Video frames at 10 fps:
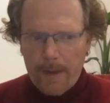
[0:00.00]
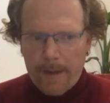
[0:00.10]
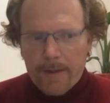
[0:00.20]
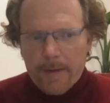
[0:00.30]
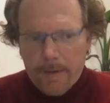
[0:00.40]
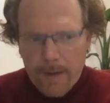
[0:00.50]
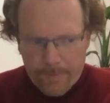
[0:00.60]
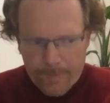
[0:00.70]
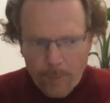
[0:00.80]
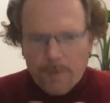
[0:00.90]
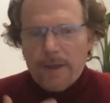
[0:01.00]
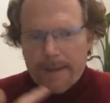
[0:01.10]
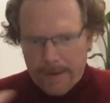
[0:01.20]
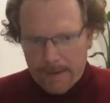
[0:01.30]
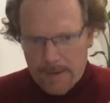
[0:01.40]
in
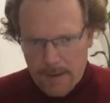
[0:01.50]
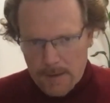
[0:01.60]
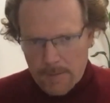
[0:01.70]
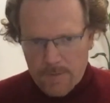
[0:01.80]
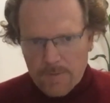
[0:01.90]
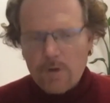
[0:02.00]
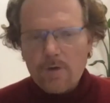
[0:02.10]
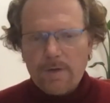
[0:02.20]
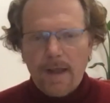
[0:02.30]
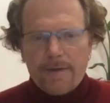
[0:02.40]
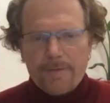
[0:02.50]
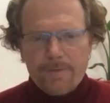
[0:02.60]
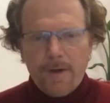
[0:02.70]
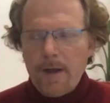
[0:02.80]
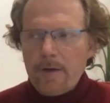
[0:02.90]
formulating the systems view of life,
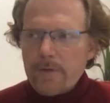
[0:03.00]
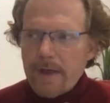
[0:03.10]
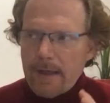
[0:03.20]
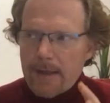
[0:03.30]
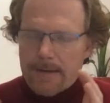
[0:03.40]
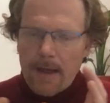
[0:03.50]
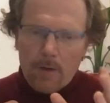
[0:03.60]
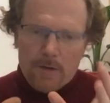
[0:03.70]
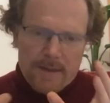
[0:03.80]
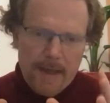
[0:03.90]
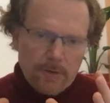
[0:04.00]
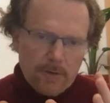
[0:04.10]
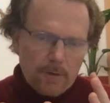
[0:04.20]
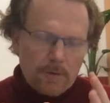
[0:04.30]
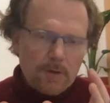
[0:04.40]
realized how
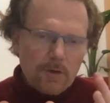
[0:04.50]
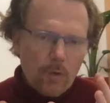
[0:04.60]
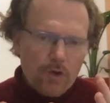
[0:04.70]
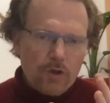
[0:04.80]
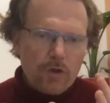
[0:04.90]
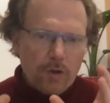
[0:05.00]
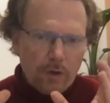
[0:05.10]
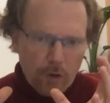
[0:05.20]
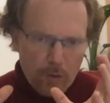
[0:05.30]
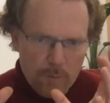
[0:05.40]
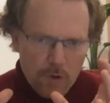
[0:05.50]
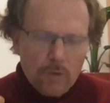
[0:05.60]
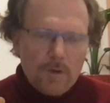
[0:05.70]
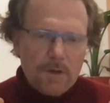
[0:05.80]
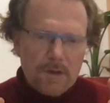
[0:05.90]
central the notion
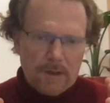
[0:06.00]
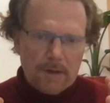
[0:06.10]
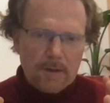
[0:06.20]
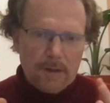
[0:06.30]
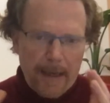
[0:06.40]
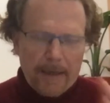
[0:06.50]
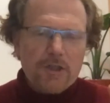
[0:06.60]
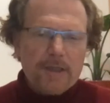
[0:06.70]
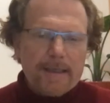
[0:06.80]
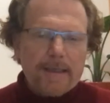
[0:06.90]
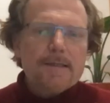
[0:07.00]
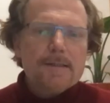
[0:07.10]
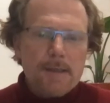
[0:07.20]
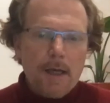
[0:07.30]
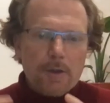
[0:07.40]
community actually
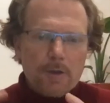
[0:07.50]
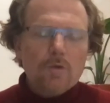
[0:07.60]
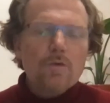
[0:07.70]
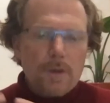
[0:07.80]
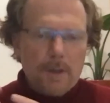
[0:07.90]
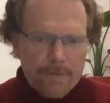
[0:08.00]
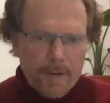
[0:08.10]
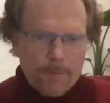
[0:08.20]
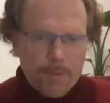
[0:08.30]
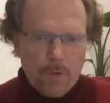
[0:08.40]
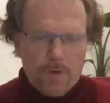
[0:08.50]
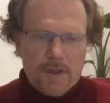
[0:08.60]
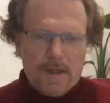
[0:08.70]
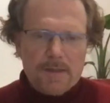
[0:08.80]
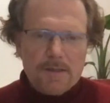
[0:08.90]
is to living
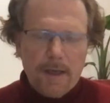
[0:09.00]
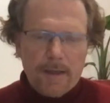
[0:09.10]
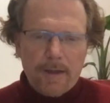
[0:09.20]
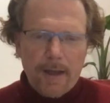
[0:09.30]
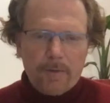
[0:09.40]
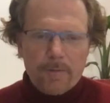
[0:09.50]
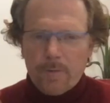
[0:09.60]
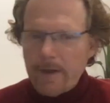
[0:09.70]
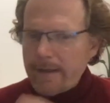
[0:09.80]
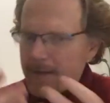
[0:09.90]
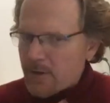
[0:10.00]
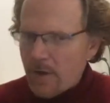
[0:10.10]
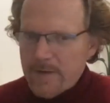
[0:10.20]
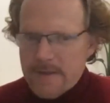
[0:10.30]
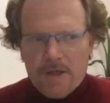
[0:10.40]
process. And in this
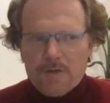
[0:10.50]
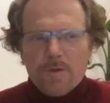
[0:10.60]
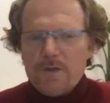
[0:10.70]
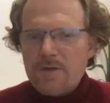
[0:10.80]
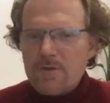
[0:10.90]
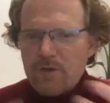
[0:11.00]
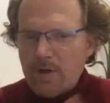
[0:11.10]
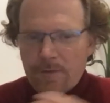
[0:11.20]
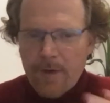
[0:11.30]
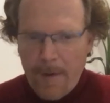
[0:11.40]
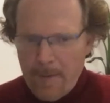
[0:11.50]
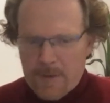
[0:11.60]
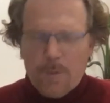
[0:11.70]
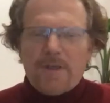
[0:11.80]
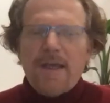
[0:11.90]
conversation, we sort of
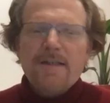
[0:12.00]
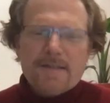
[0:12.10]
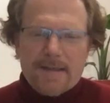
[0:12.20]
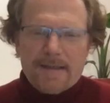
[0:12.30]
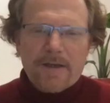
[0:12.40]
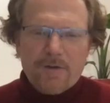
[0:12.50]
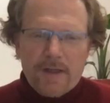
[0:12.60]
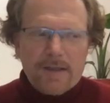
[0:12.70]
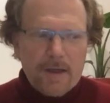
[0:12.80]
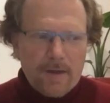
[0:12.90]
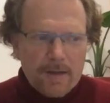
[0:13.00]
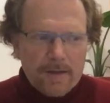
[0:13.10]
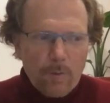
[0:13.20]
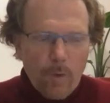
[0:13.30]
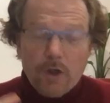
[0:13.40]
spontaneously agreed that
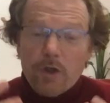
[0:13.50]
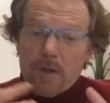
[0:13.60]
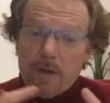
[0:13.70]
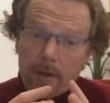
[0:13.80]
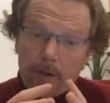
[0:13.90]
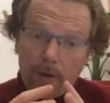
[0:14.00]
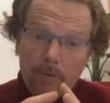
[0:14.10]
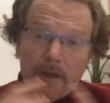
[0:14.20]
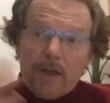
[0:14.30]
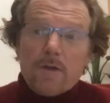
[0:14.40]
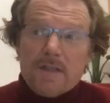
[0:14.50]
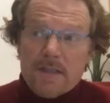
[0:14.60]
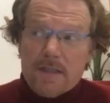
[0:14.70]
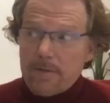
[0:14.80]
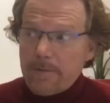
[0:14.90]
one could
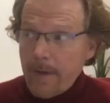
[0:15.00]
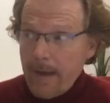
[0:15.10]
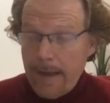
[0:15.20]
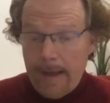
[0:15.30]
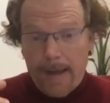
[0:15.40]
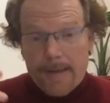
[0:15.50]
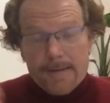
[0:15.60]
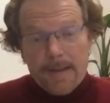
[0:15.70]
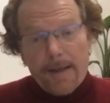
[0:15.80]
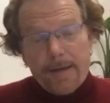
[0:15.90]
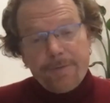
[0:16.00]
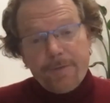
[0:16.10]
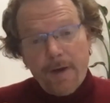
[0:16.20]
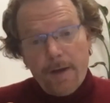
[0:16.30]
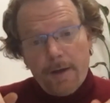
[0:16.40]
reconceive as life
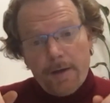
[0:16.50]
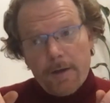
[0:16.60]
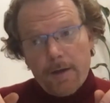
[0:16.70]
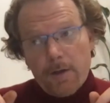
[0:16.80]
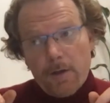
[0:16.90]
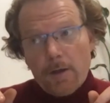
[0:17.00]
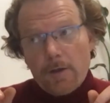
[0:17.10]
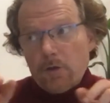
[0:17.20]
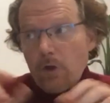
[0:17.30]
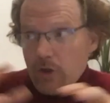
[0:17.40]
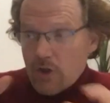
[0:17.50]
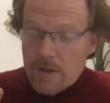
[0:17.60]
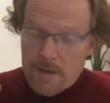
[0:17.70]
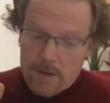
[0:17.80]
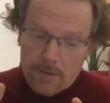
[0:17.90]
not
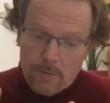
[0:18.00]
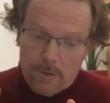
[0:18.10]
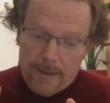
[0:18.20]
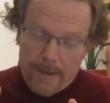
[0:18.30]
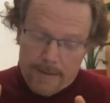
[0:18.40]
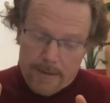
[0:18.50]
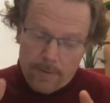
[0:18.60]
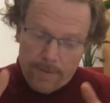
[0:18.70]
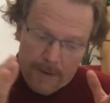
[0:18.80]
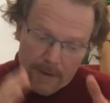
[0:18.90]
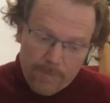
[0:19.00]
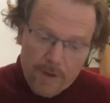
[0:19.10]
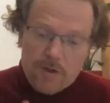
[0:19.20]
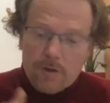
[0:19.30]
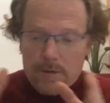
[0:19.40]
just through the lens of
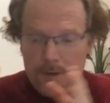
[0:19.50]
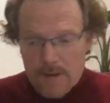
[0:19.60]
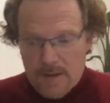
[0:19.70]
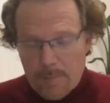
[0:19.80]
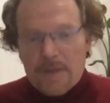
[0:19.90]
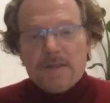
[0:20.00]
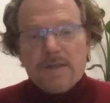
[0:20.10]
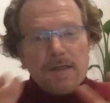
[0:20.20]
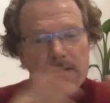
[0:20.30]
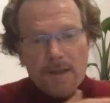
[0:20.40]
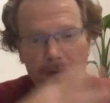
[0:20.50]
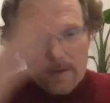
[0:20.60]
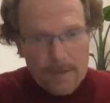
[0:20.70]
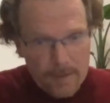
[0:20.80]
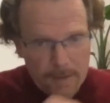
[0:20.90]
individuals and species and
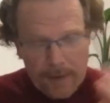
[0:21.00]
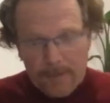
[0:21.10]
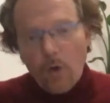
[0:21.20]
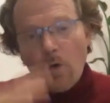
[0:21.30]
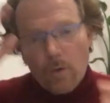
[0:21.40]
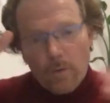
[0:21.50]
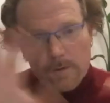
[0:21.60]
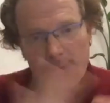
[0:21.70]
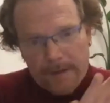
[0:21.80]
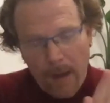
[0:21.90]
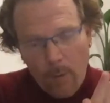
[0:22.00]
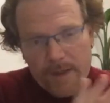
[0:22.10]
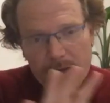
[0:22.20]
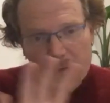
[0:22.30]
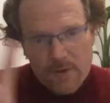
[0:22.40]
the whole
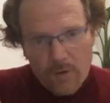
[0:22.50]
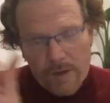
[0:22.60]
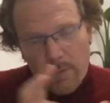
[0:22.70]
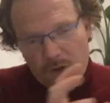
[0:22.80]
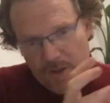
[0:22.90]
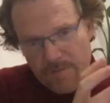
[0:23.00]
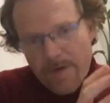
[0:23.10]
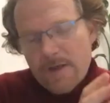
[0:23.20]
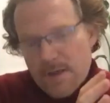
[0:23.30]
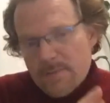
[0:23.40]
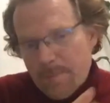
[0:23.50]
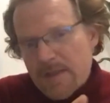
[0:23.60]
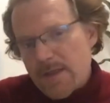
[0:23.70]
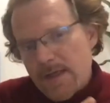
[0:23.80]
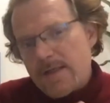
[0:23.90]
Darwinian story, which is very
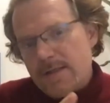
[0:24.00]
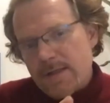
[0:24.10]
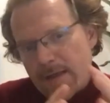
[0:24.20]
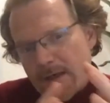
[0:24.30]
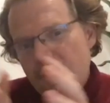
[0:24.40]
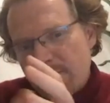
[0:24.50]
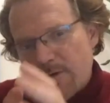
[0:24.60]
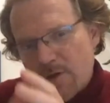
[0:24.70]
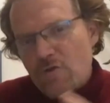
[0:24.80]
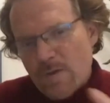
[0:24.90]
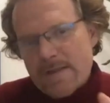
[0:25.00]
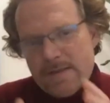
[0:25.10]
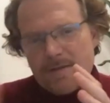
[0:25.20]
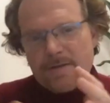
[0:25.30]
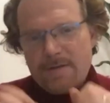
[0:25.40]
speciesist and
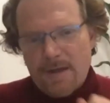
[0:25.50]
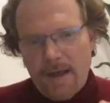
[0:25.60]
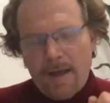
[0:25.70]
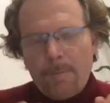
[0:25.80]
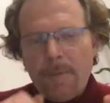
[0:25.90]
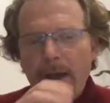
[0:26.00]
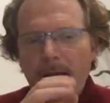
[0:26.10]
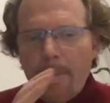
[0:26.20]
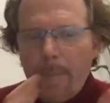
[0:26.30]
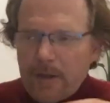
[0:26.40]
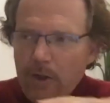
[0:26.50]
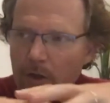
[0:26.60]
individualist, but you